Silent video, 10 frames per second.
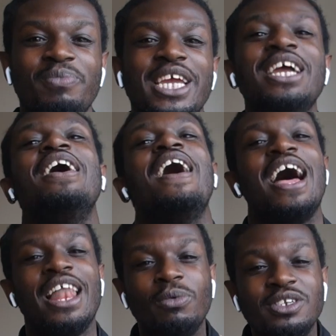me.
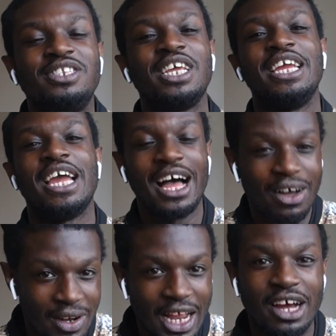And I would say it
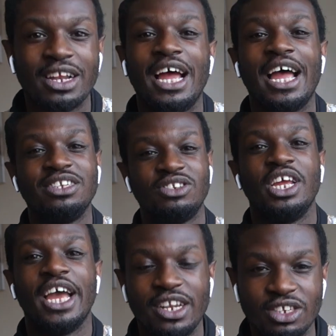out loud, like hands on
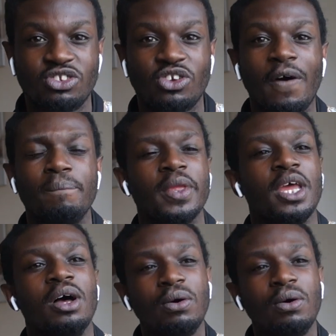your head and stop.